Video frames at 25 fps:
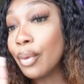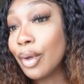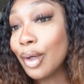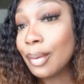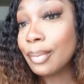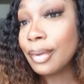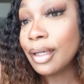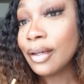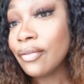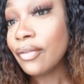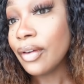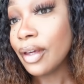I
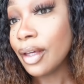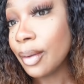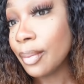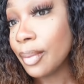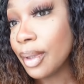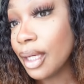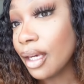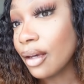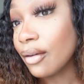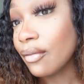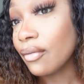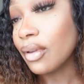will be
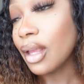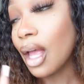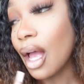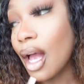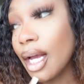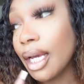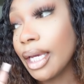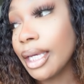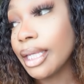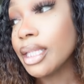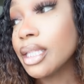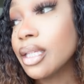filming and
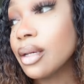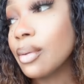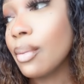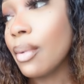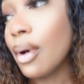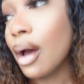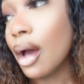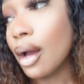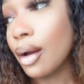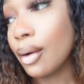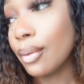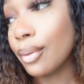vlogging
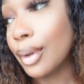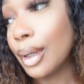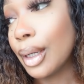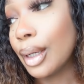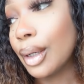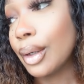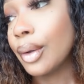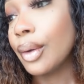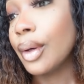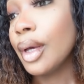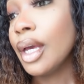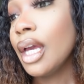
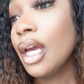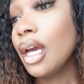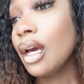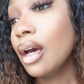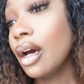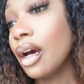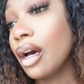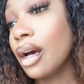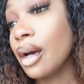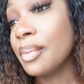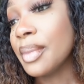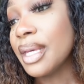tomorrow.
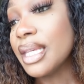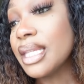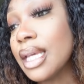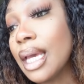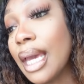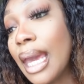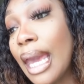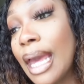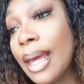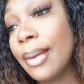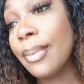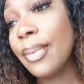Um, it's
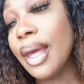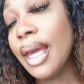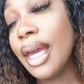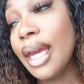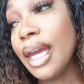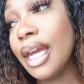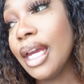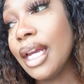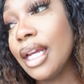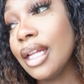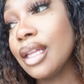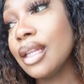a
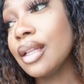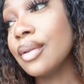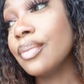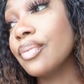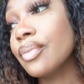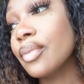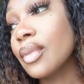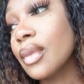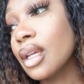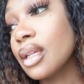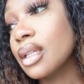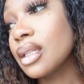campaign,
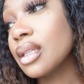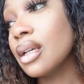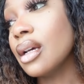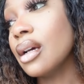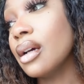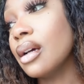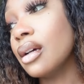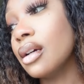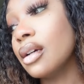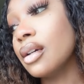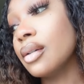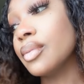
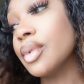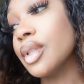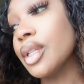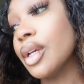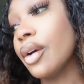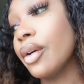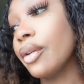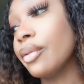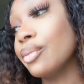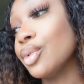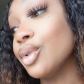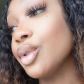um,
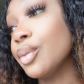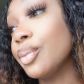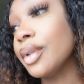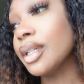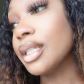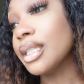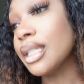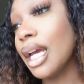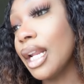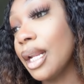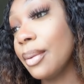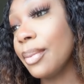so I'm super
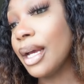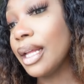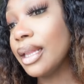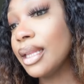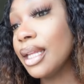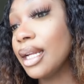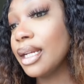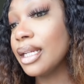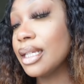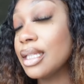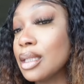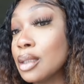excited about
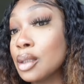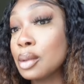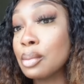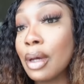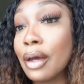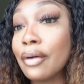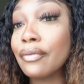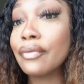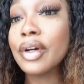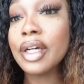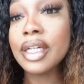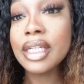that. This is
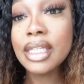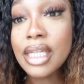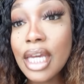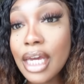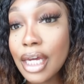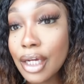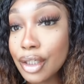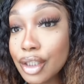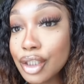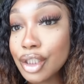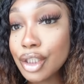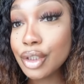my first
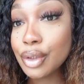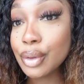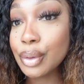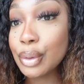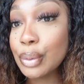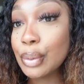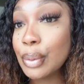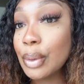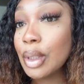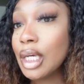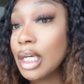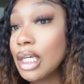hair
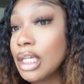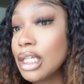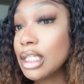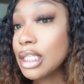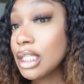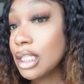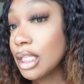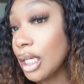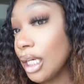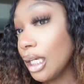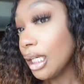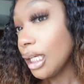shoot,
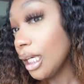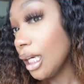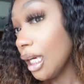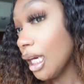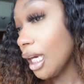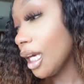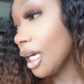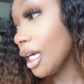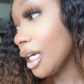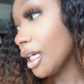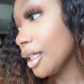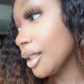so
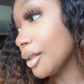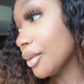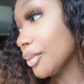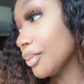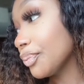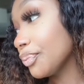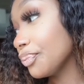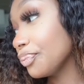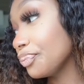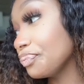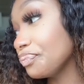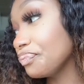yeah.
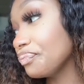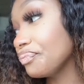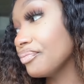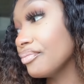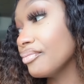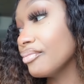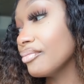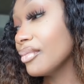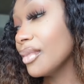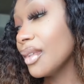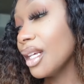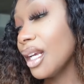
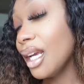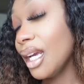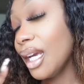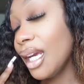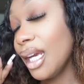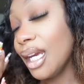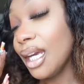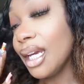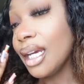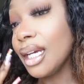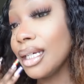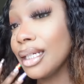
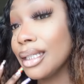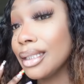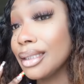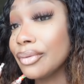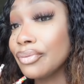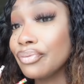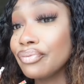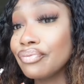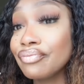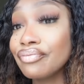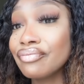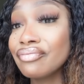
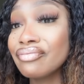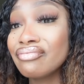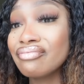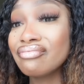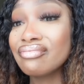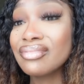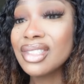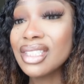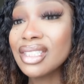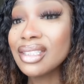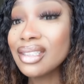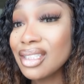And
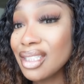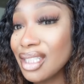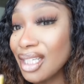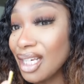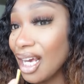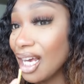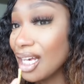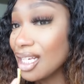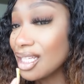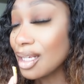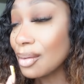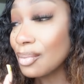
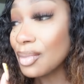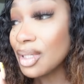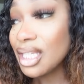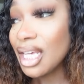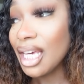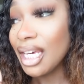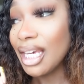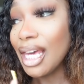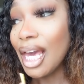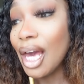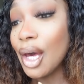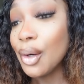yes, I'm gonna
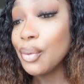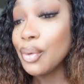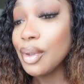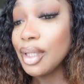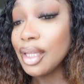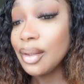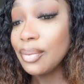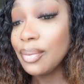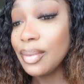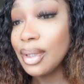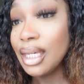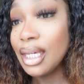take y'all
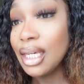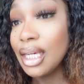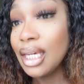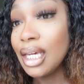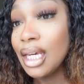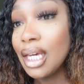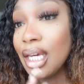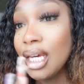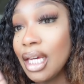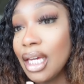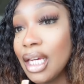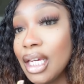with
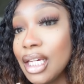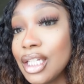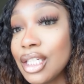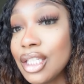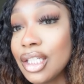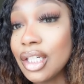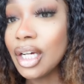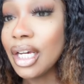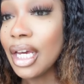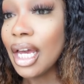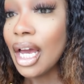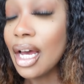me and
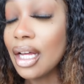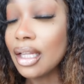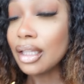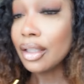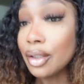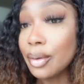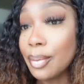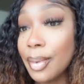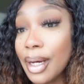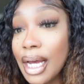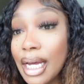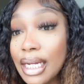show y'all a
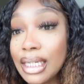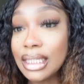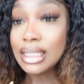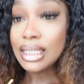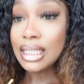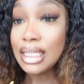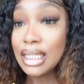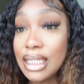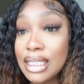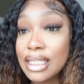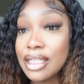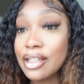little behind the
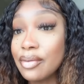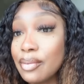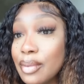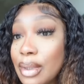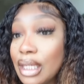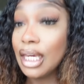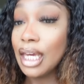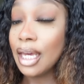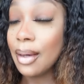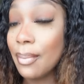scenes of me